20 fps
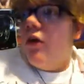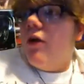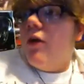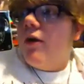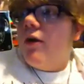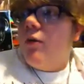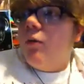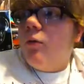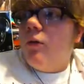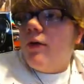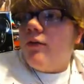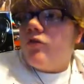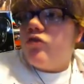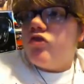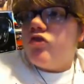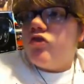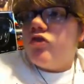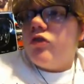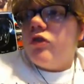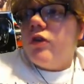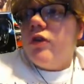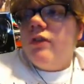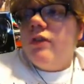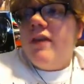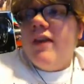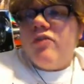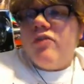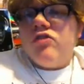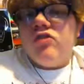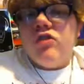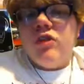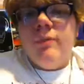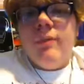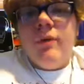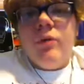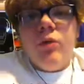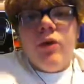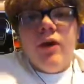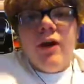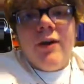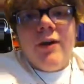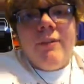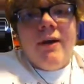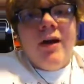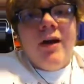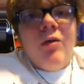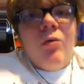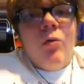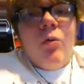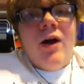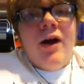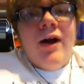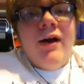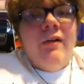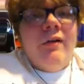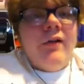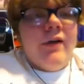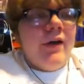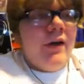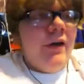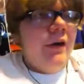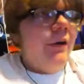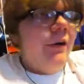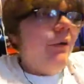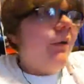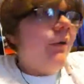which they should have been worrying about a while ago.